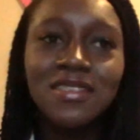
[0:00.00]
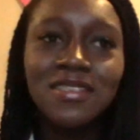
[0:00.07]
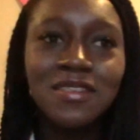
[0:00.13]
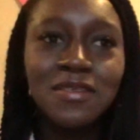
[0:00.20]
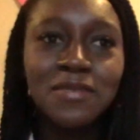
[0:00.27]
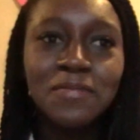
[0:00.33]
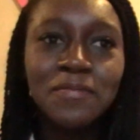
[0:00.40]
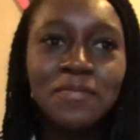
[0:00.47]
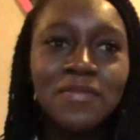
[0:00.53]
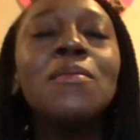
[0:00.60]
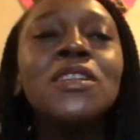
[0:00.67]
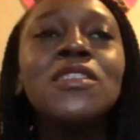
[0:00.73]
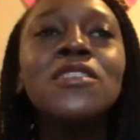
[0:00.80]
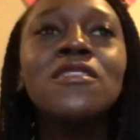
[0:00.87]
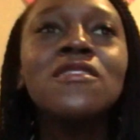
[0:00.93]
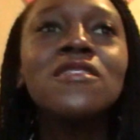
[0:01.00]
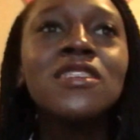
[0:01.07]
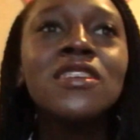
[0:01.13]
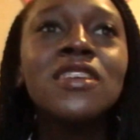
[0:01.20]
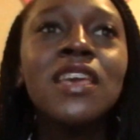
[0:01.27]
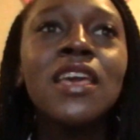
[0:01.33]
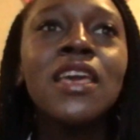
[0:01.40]
So I mean
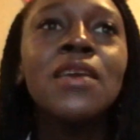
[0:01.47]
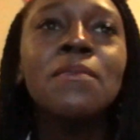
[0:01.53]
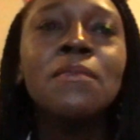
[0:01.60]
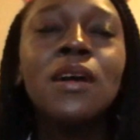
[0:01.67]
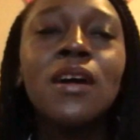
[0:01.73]
Youngjae came